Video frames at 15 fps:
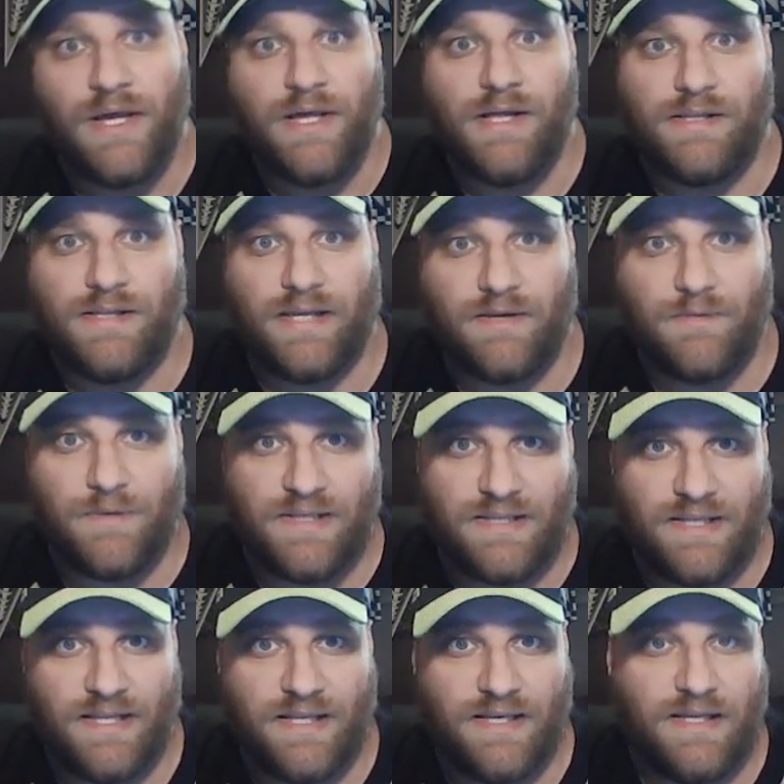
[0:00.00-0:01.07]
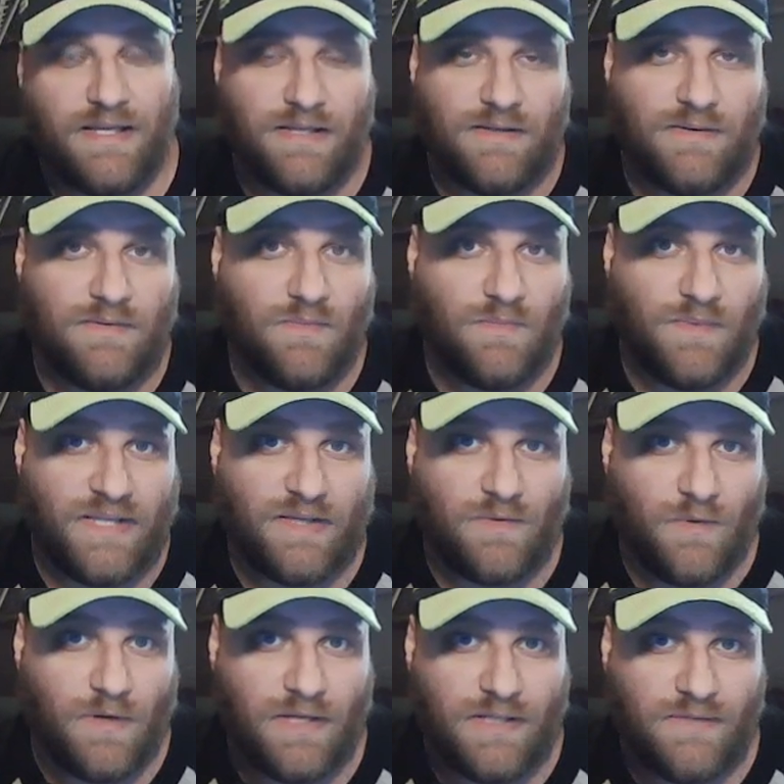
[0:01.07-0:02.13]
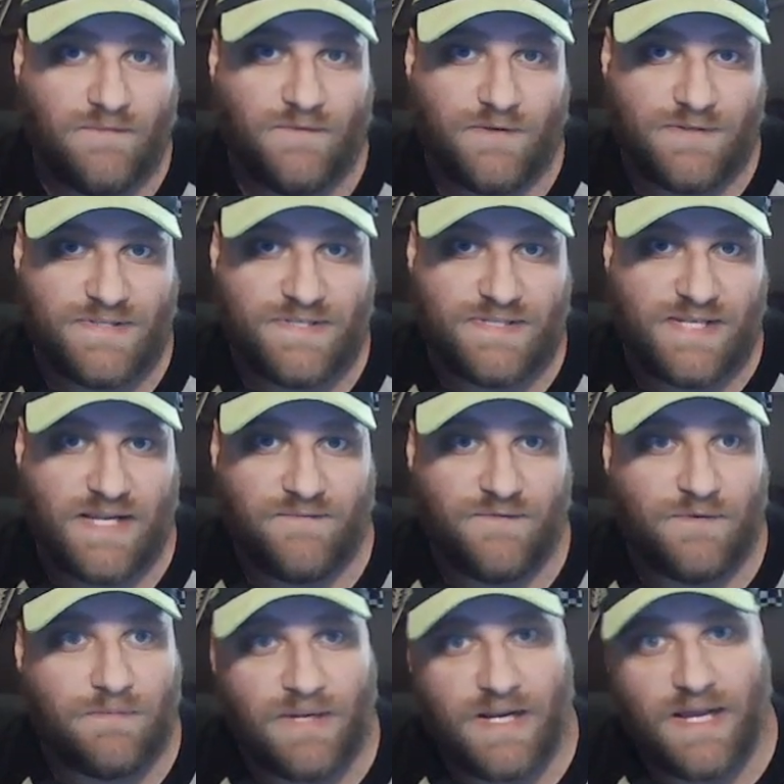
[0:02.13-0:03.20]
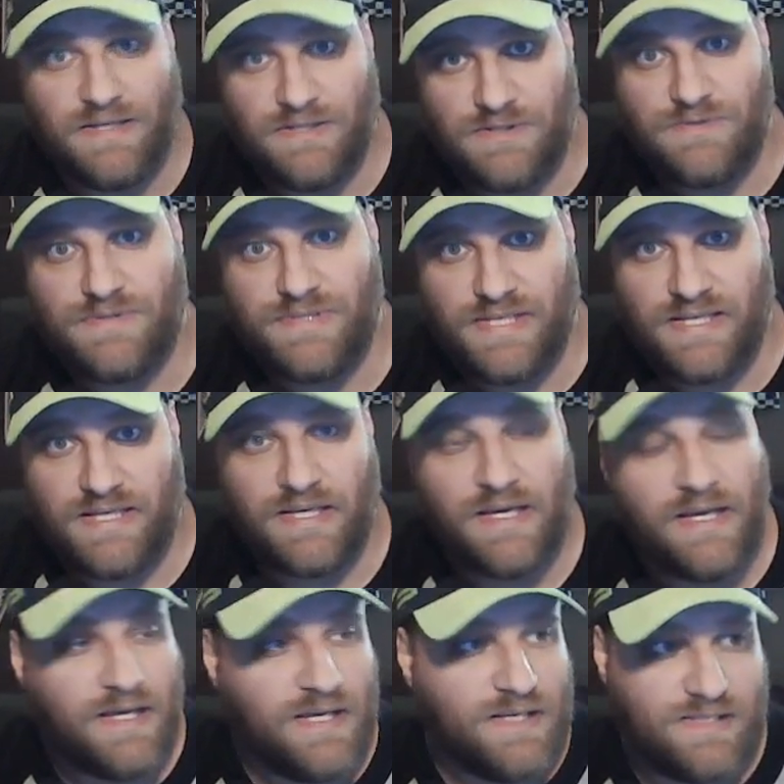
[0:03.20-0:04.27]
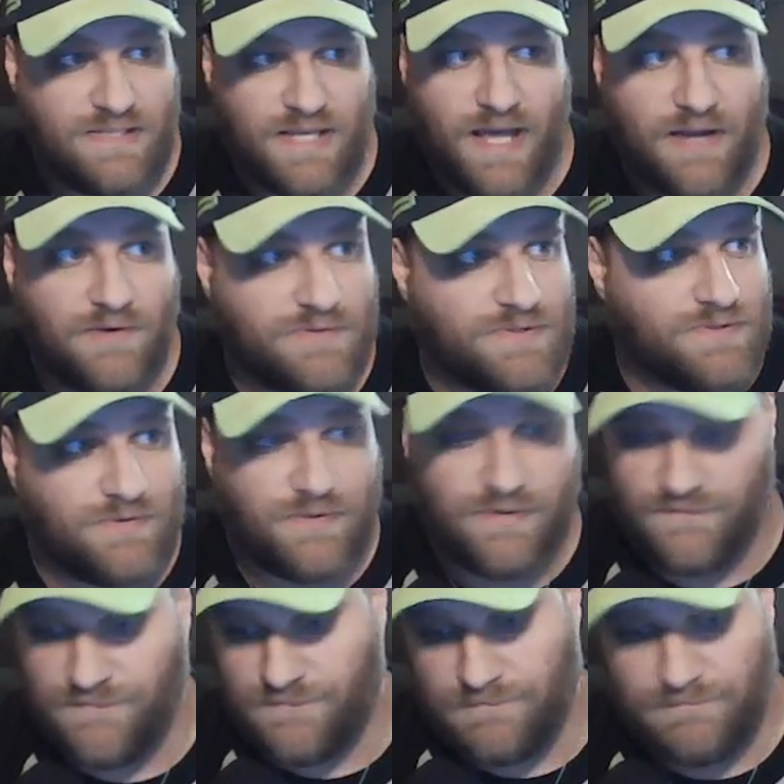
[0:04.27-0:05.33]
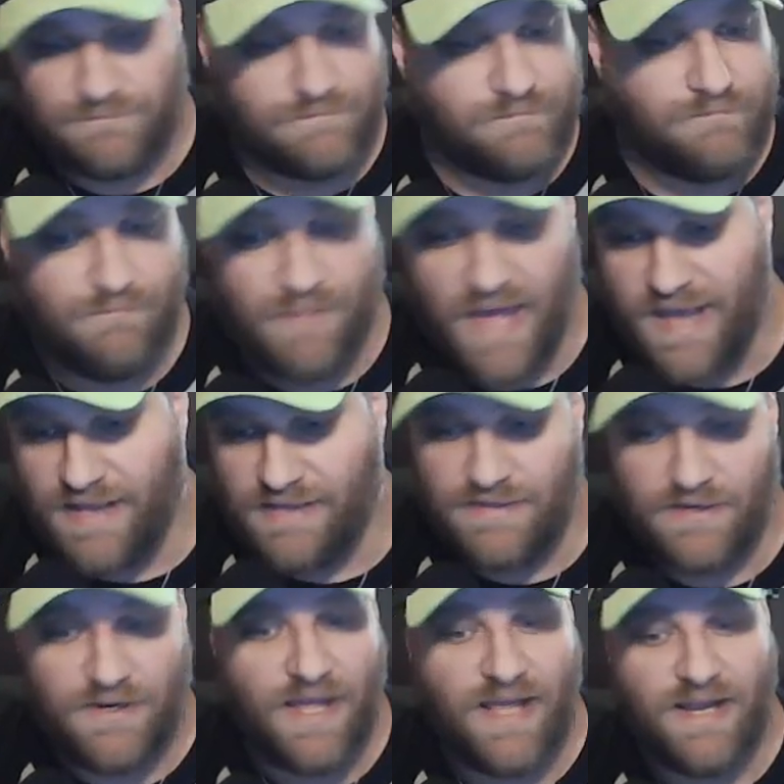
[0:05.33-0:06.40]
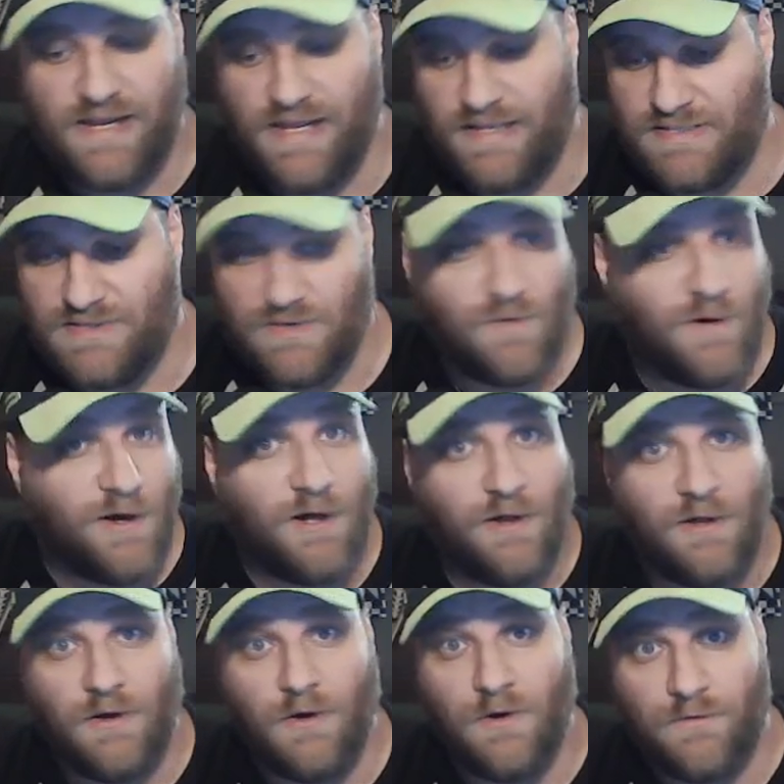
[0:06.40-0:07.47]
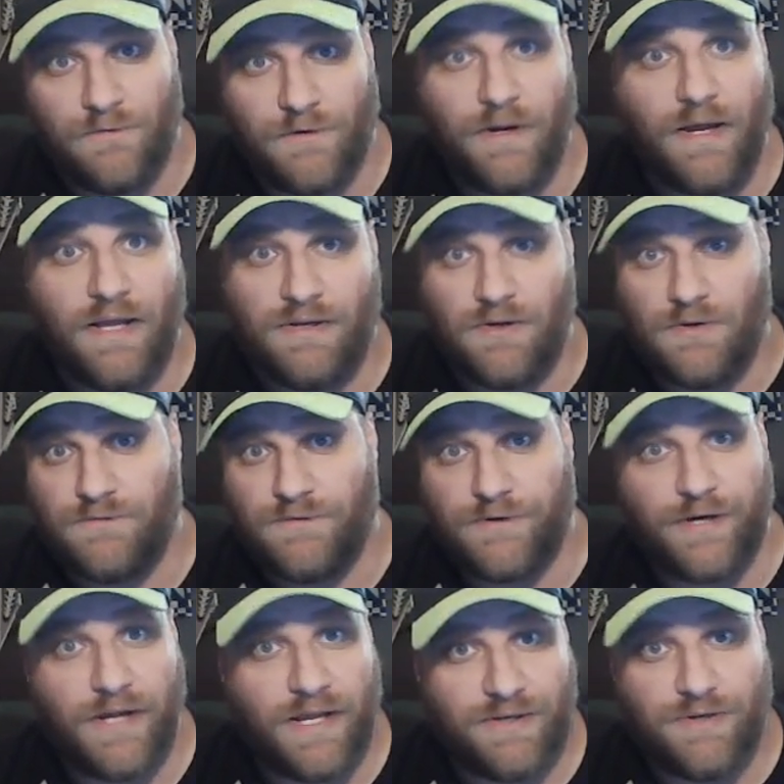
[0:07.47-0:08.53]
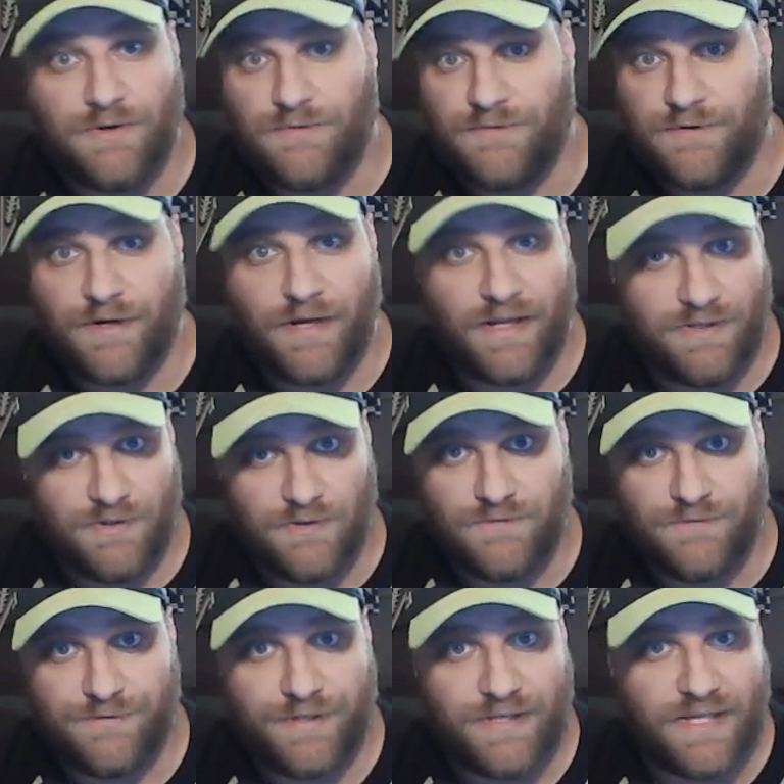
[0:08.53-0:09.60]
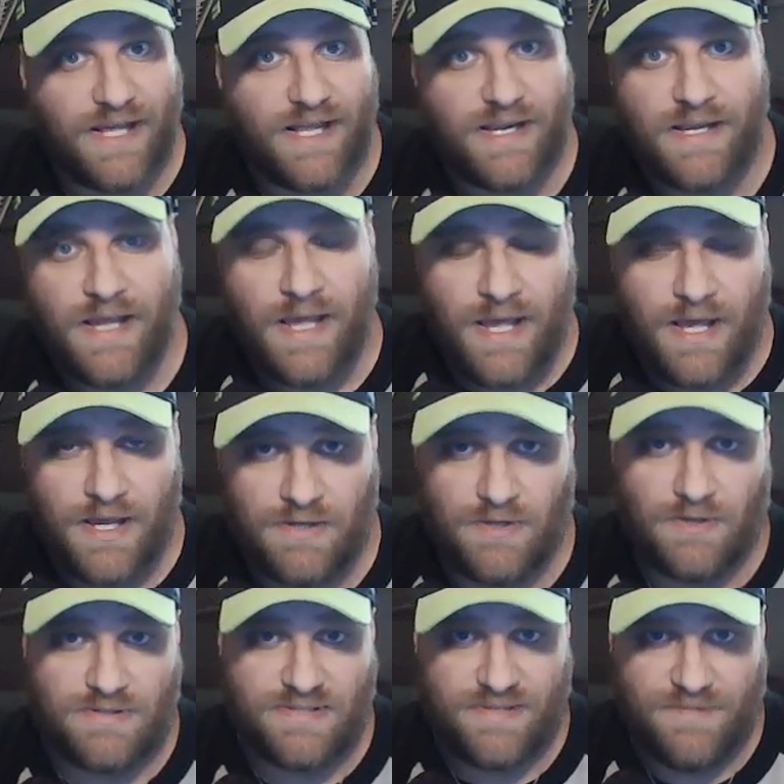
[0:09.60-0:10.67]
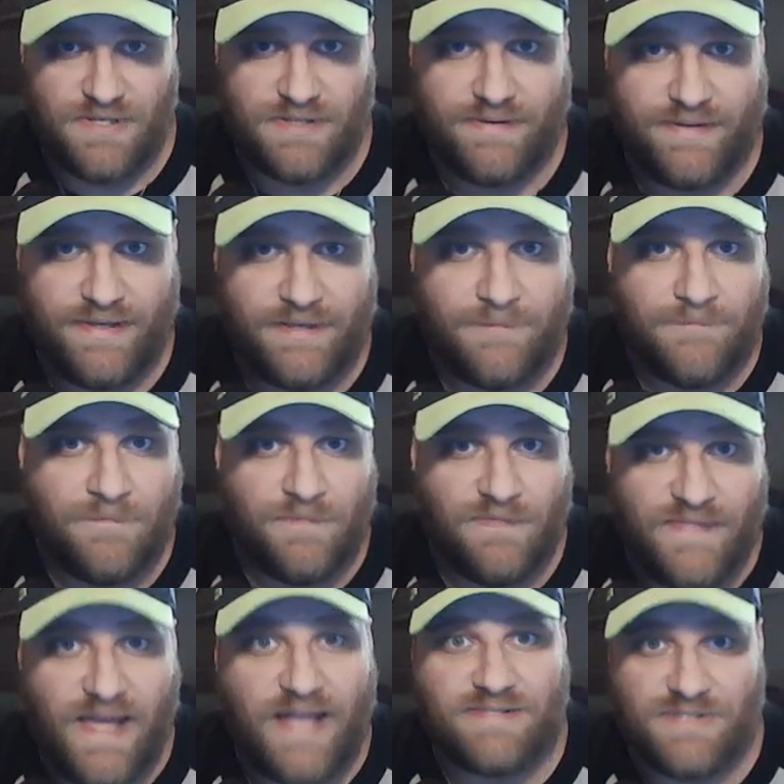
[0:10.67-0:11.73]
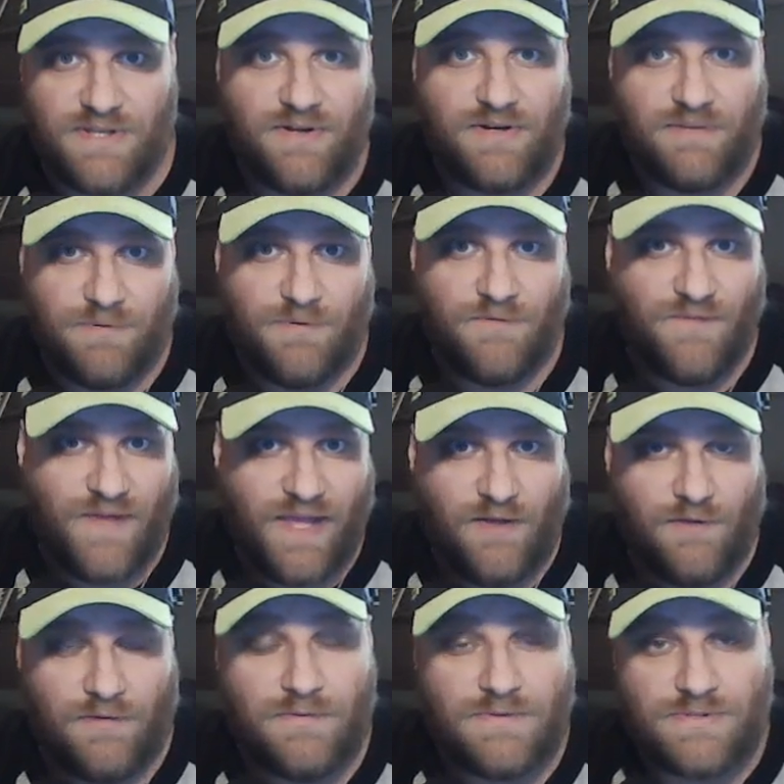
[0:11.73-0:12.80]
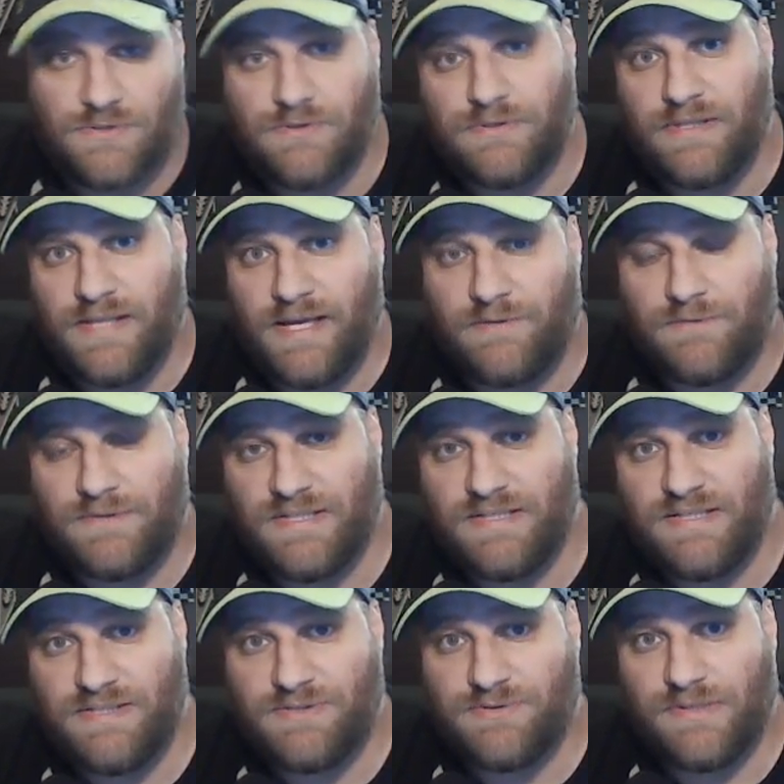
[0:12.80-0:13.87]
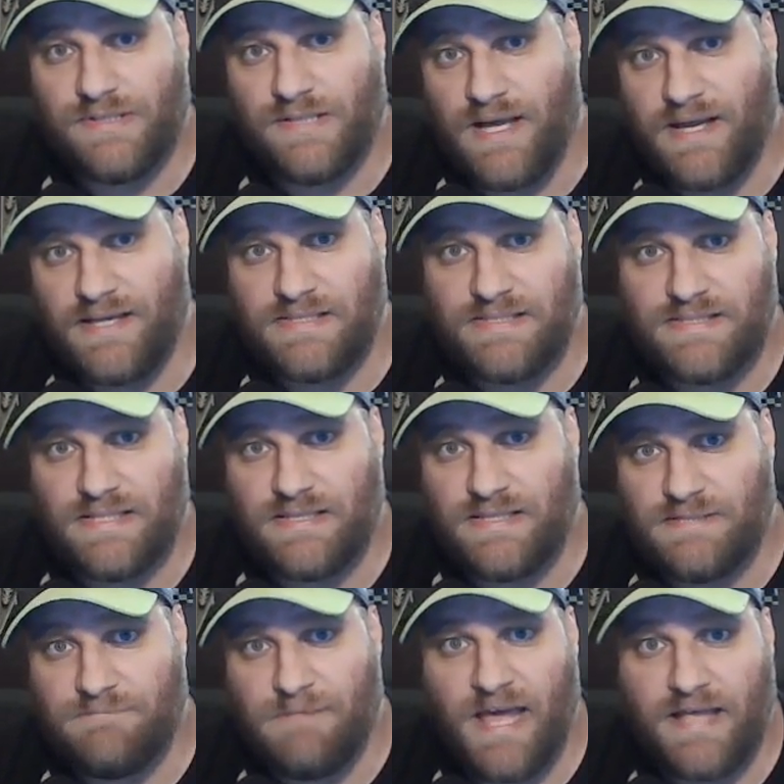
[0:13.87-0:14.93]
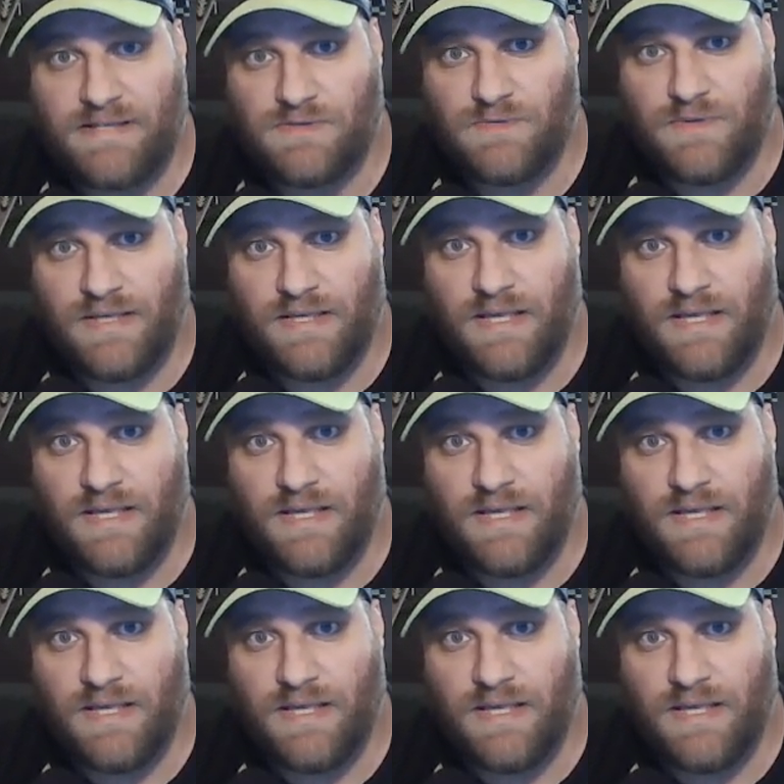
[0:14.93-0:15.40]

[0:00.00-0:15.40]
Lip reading: like we did in week one versus Denver, but I do see Seattle sort of banging their head against the wall over and over and over and over again. And ultimately, that's going to prevail. Sort of like what the Detroit Lions did this past week